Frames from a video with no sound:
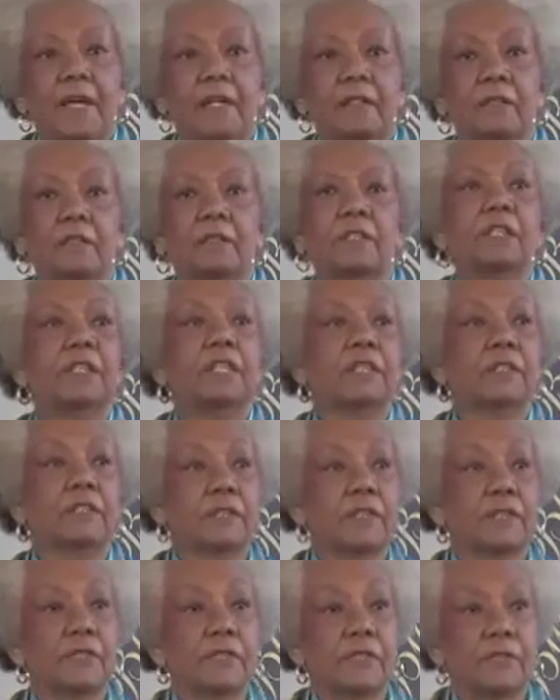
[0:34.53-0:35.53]
for there
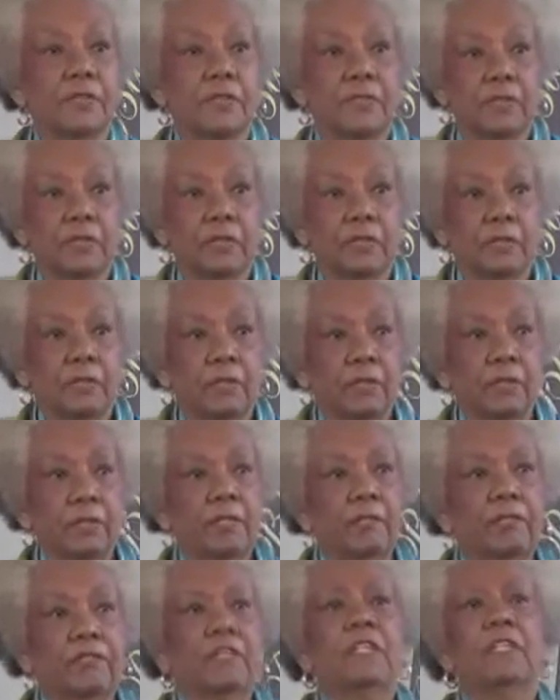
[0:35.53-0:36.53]
are higher
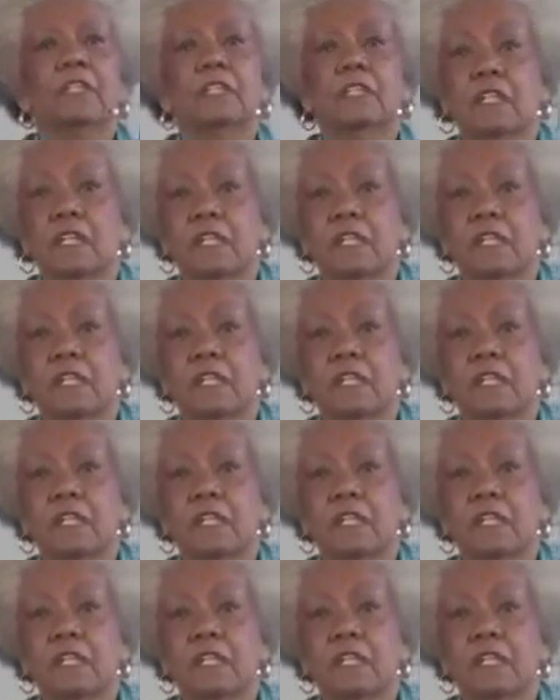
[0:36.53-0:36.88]
levels in this